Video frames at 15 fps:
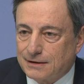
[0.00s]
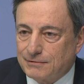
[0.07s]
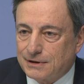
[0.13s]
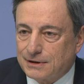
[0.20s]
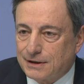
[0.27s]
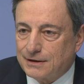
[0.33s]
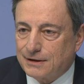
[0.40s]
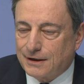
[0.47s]
I
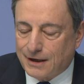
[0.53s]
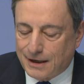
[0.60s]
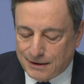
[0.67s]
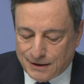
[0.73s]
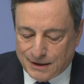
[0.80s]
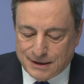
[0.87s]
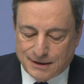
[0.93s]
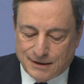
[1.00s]
mean,
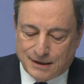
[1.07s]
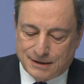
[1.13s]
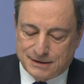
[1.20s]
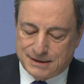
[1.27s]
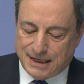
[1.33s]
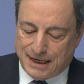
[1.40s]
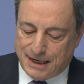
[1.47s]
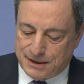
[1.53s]
there are
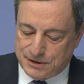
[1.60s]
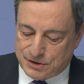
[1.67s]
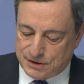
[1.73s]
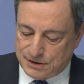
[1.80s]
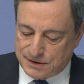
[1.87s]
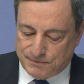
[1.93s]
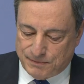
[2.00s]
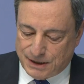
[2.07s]

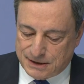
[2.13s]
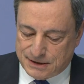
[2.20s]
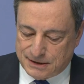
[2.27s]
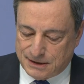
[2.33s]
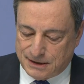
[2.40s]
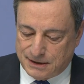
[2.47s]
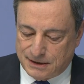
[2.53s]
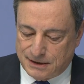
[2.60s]
tensions, but
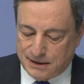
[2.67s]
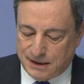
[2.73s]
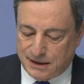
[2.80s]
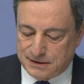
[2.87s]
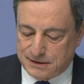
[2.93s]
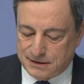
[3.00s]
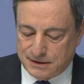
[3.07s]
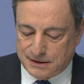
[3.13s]

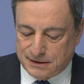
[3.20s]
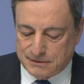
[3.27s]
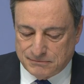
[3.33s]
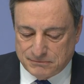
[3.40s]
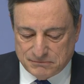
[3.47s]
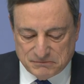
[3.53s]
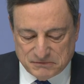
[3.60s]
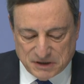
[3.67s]
not
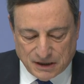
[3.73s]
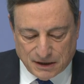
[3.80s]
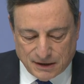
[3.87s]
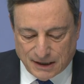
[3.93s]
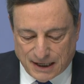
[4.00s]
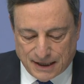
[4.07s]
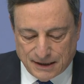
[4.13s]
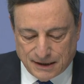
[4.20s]

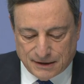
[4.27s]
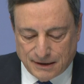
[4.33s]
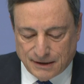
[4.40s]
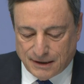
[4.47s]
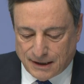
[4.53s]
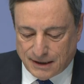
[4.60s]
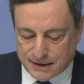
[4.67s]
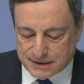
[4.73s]

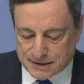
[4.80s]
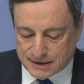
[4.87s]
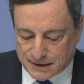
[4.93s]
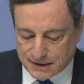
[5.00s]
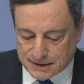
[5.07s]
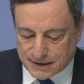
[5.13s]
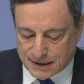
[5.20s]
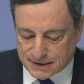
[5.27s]
anything that
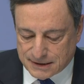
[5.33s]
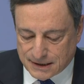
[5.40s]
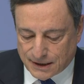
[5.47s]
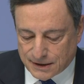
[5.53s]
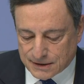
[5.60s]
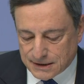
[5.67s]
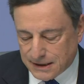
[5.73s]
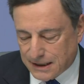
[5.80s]
is that
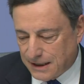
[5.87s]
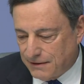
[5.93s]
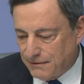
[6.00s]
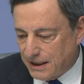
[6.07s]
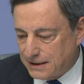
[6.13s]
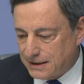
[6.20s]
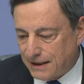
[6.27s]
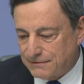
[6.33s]
serious. In any
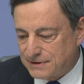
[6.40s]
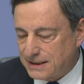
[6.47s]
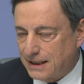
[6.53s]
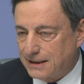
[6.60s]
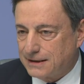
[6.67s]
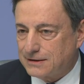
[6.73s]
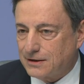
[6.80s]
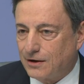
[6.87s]
event, I've
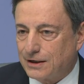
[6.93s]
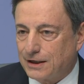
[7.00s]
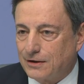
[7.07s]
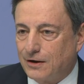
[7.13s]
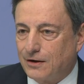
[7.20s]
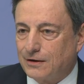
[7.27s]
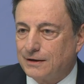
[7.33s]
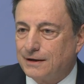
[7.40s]
said it on and
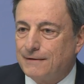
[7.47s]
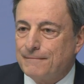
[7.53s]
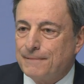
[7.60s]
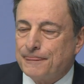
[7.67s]
on.